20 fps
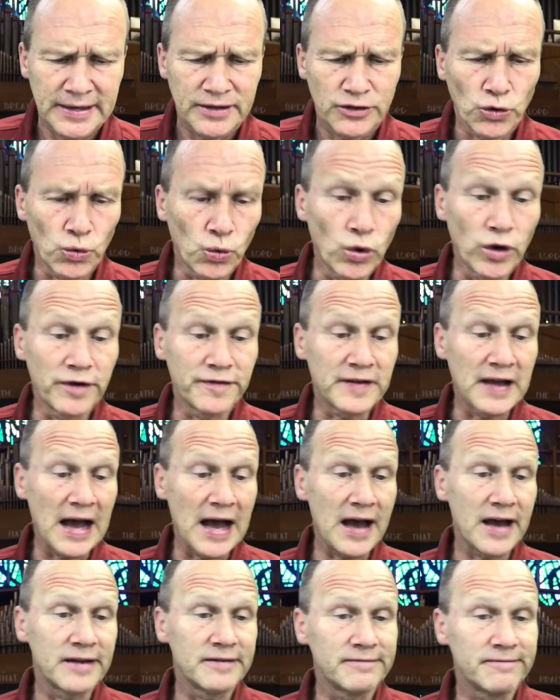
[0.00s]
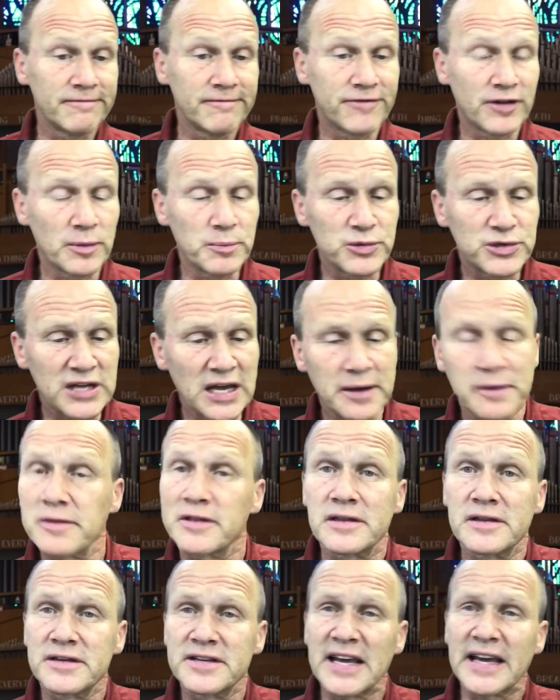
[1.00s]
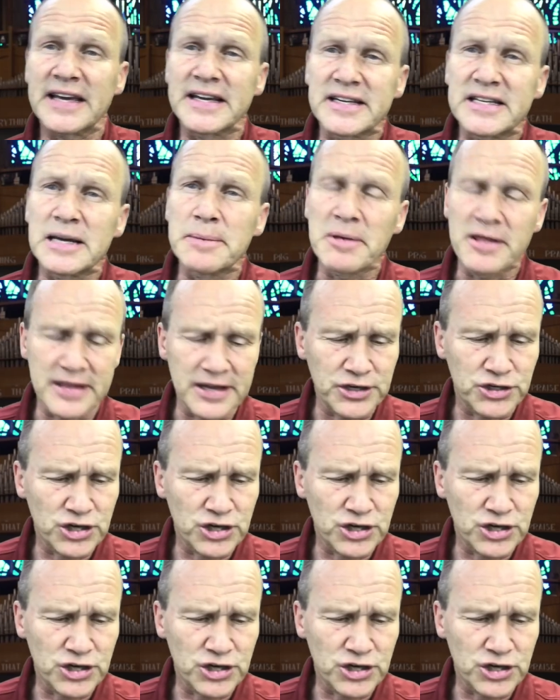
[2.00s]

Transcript: The Word of God from 2 Timothy